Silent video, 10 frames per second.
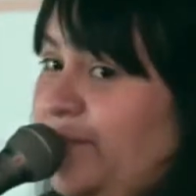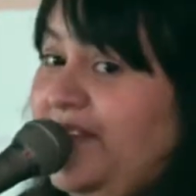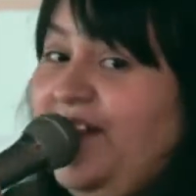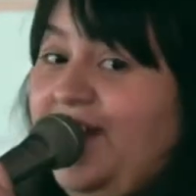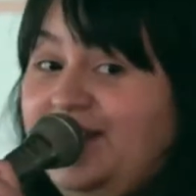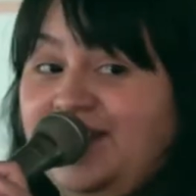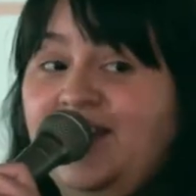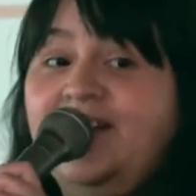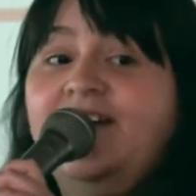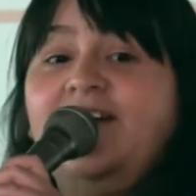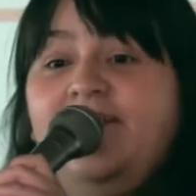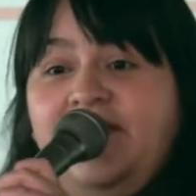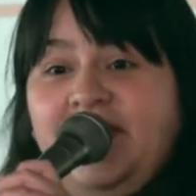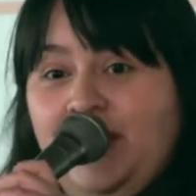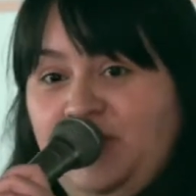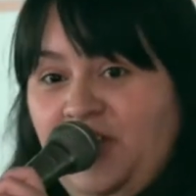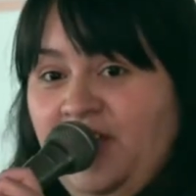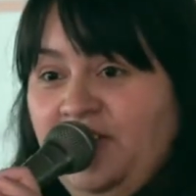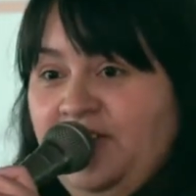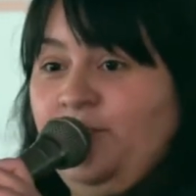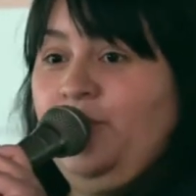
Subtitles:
them because of the name changes